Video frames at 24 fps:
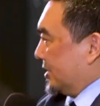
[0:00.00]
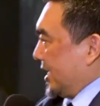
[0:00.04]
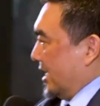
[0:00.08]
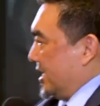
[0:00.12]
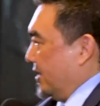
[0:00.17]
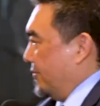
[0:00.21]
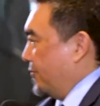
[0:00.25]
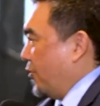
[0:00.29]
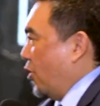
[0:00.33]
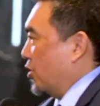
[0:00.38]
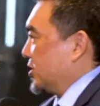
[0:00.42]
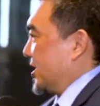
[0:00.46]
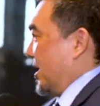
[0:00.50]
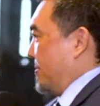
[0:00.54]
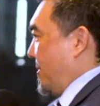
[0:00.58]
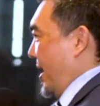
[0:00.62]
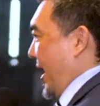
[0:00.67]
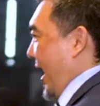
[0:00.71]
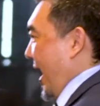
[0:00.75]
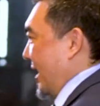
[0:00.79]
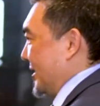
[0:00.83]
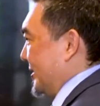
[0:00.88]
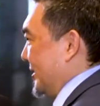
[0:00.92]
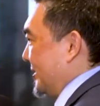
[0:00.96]
divorced and my
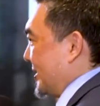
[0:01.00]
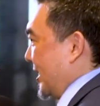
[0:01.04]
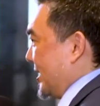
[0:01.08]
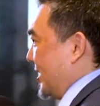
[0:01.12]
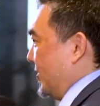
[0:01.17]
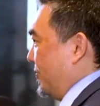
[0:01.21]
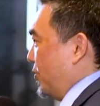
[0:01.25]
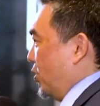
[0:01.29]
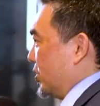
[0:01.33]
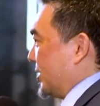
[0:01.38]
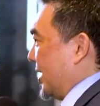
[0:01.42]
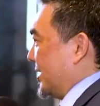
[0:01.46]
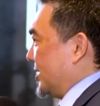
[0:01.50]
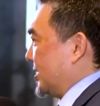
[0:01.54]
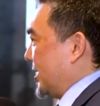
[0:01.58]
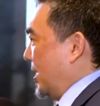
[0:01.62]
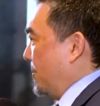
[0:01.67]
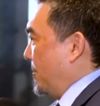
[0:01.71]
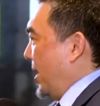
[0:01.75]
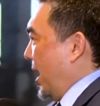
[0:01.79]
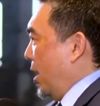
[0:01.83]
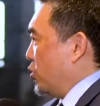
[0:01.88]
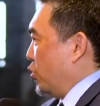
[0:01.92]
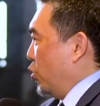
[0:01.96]
aunties are divorced. And
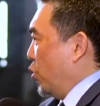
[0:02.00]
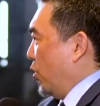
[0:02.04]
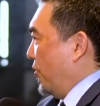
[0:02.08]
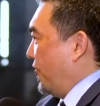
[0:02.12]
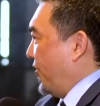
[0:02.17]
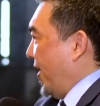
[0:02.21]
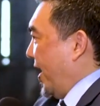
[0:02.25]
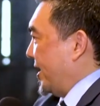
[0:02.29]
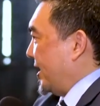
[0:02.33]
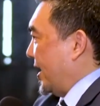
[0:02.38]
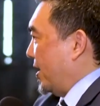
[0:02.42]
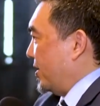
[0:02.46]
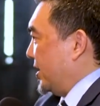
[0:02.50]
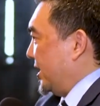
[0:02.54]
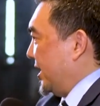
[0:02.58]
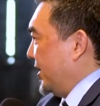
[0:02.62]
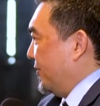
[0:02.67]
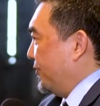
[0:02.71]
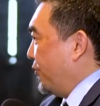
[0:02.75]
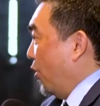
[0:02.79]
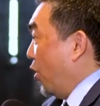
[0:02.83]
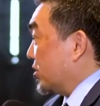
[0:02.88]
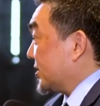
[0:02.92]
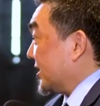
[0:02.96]
somehow you will find that
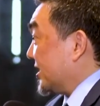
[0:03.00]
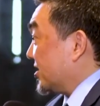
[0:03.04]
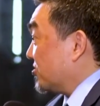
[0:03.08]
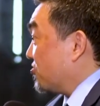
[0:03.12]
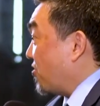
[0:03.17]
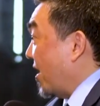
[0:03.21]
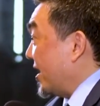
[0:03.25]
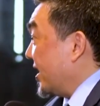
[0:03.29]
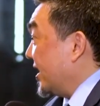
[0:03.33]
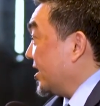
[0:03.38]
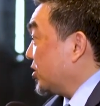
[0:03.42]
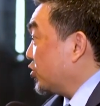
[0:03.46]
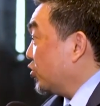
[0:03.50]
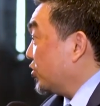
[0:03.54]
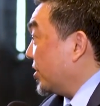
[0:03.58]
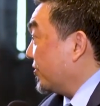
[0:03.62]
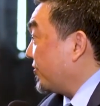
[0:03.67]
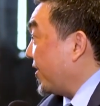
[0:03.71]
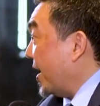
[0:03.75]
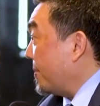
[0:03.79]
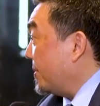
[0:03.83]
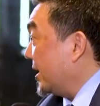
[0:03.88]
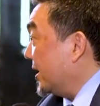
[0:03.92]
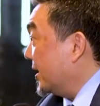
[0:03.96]
divorce is running through the
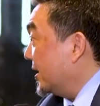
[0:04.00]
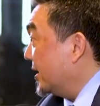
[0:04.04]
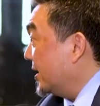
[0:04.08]
family.